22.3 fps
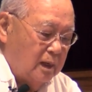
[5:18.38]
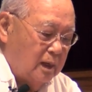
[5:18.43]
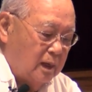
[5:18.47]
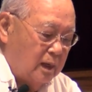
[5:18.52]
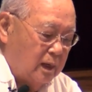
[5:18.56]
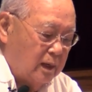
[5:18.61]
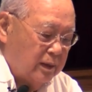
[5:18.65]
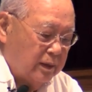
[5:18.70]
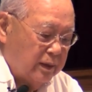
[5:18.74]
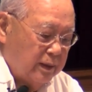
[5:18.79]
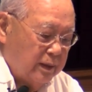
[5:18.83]

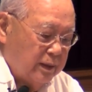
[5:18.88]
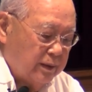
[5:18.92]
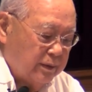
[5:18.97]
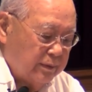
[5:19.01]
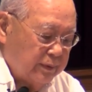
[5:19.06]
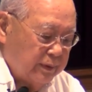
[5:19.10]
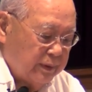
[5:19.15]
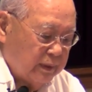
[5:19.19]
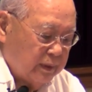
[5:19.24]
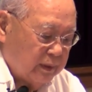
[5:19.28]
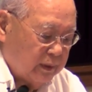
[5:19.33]
our
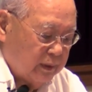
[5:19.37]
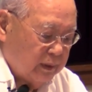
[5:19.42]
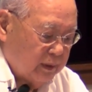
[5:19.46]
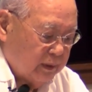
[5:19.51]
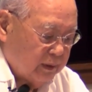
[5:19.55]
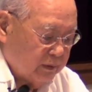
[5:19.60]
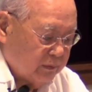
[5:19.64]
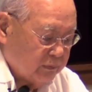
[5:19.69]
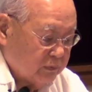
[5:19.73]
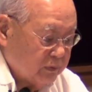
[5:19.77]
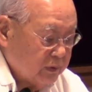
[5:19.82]
area
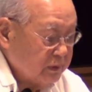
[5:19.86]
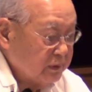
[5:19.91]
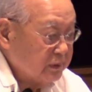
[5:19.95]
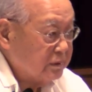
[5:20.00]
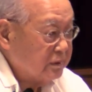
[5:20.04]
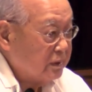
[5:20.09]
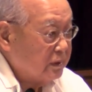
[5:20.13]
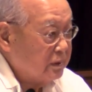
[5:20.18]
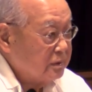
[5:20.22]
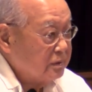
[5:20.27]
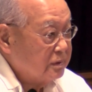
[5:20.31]
of
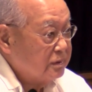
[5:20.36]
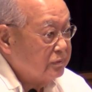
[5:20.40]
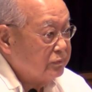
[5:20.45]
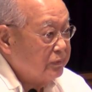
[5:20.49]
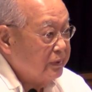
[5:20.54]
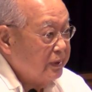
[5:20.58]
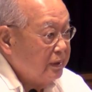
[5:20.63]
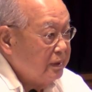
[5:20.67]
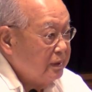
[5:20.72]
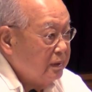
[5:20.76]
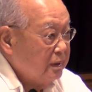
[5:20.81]
residence,
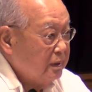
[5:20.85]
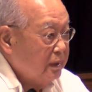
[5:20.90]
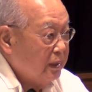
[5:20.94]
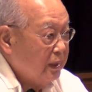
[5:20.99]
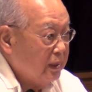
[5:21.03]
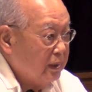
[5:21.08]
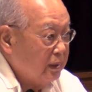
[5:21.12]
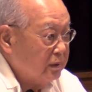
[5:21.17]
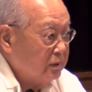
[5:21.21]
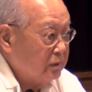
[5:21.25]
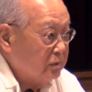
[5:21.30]
we
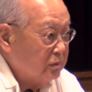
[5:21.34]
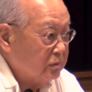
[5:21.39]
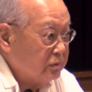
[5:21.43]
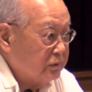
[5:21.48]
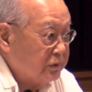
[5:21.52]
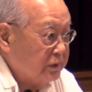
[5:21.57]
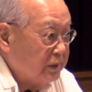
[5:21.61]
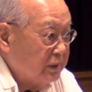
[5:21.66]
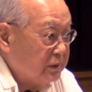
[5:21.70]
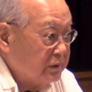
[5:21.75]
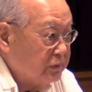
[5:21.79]
had no
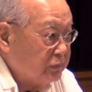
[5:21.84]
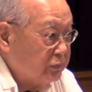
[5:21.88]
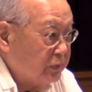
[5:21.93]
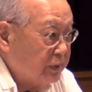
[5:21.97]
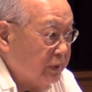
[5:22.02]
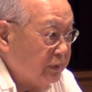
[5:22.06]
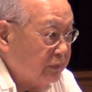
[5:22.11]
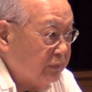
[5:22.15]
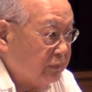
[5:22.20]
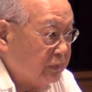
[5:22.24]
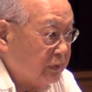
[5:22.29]
chance
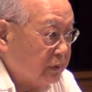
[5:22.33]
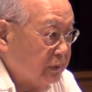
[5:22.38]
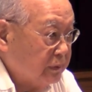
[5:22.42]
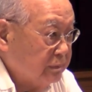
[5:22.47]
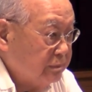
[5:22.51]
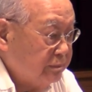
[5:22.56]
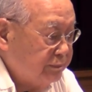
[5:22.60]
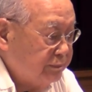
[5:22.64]
whatever.